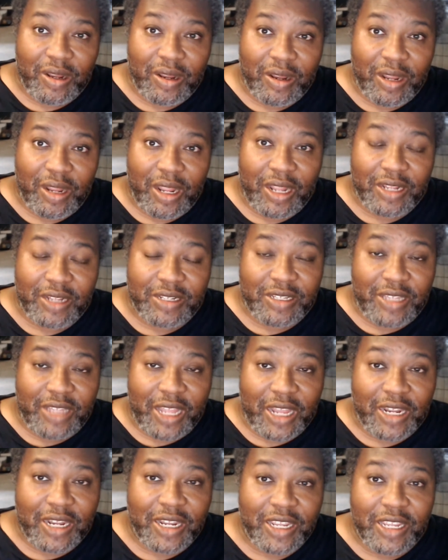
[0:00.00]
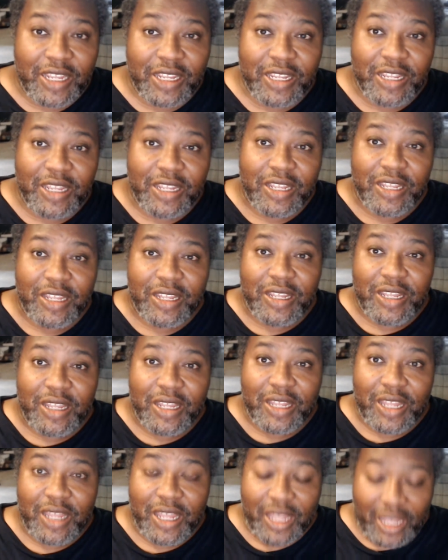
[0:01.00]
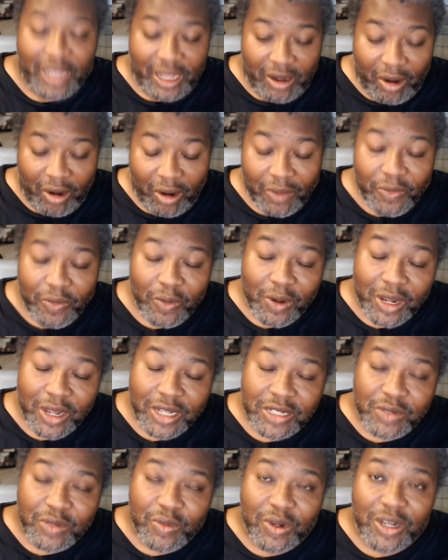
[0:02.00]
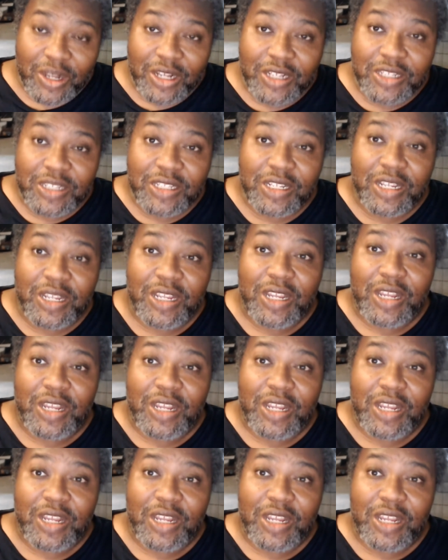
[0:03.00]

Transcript: as deadly and harmful as it was.